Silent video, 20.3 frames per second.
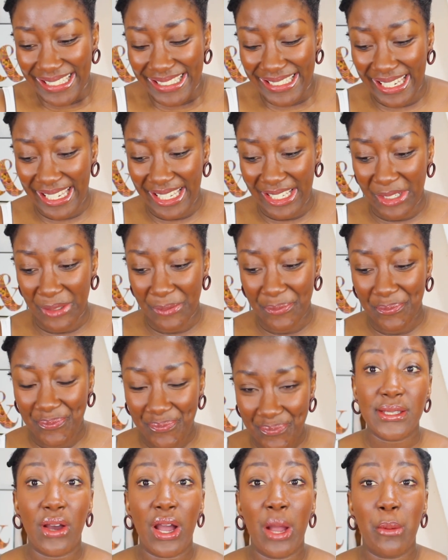Yeah,
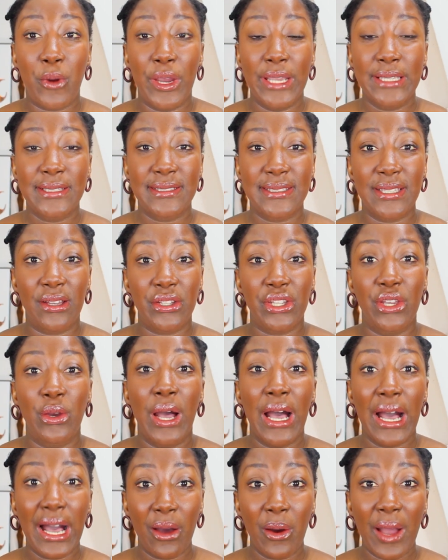so I'm going to tell you
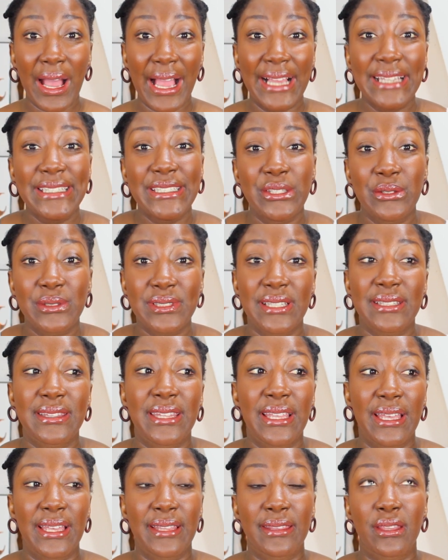how I use
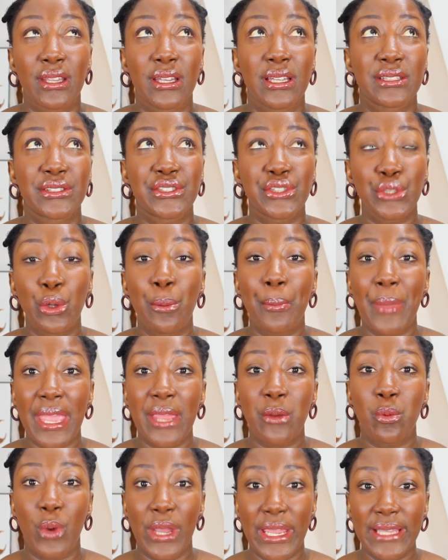it. The two
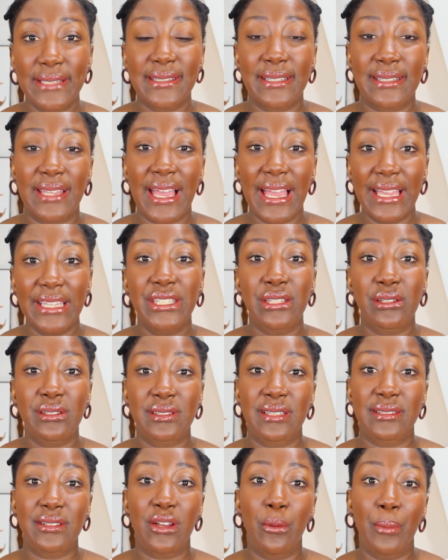main ways that I
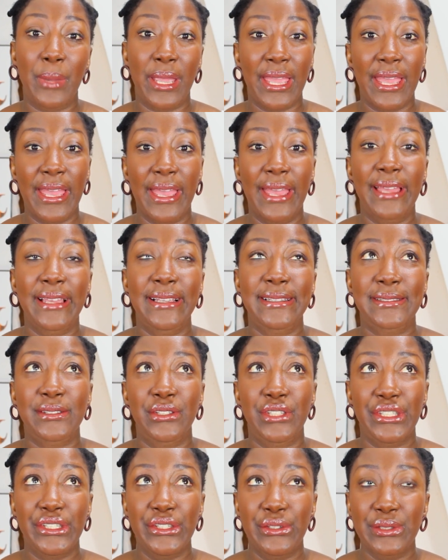use it on my hair is
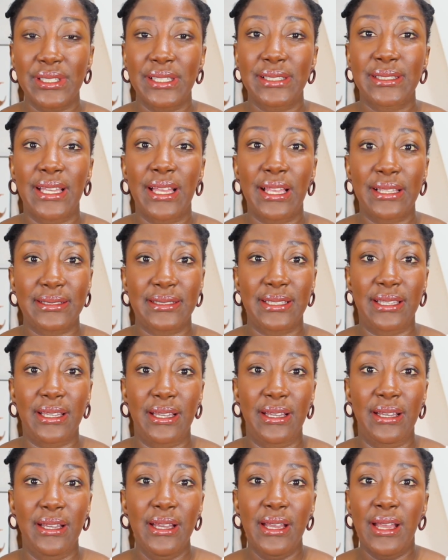to use it as
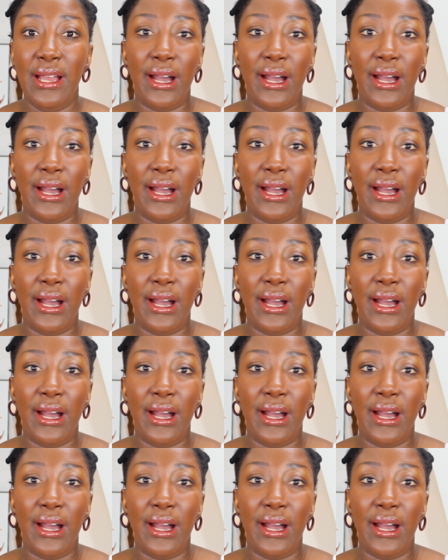a